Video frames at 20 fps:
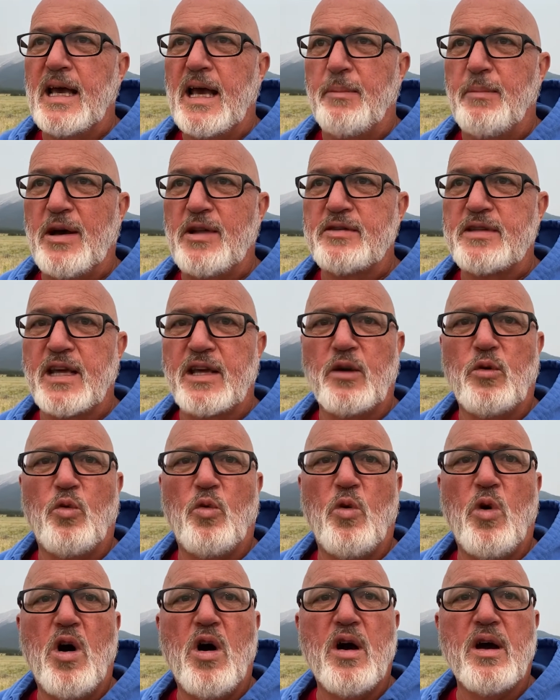I'm out taking a
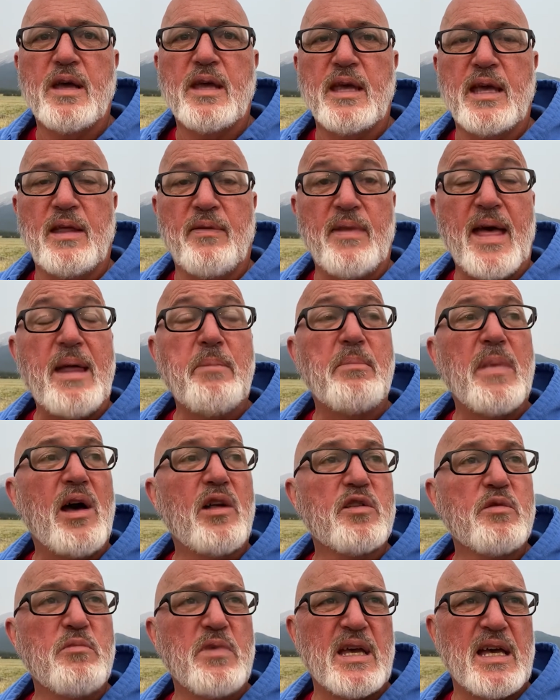walk, and that
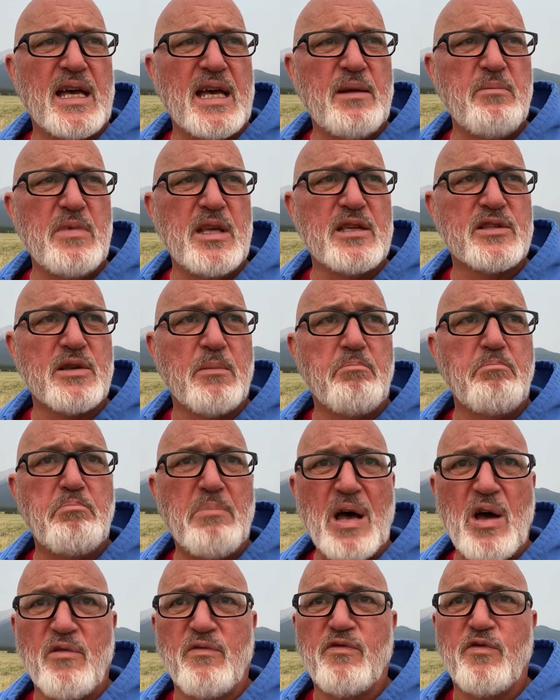mountain behind me is
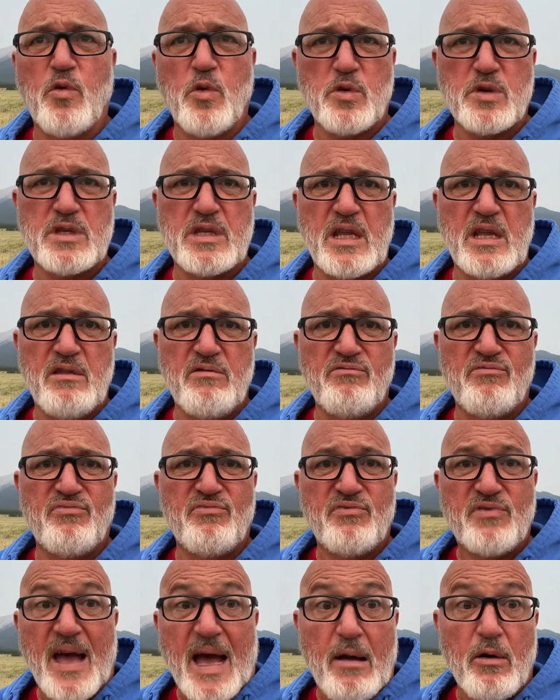about
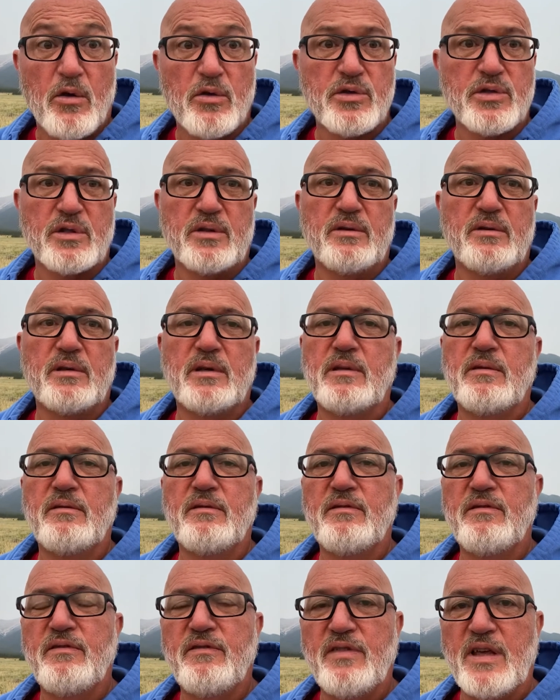14,000
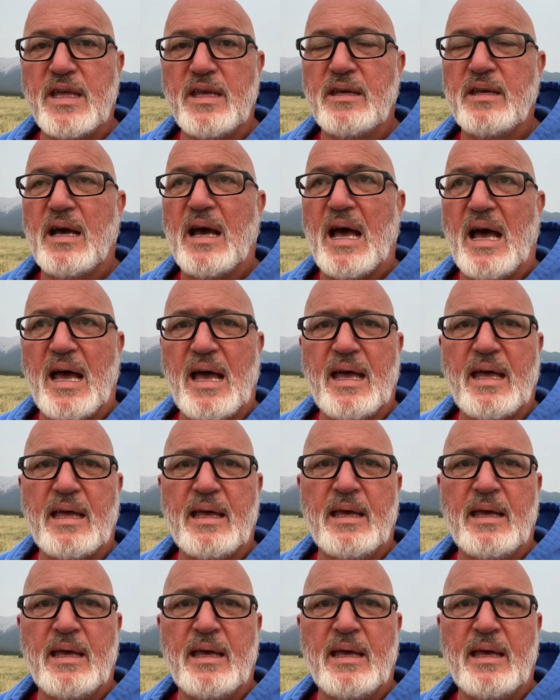feet high.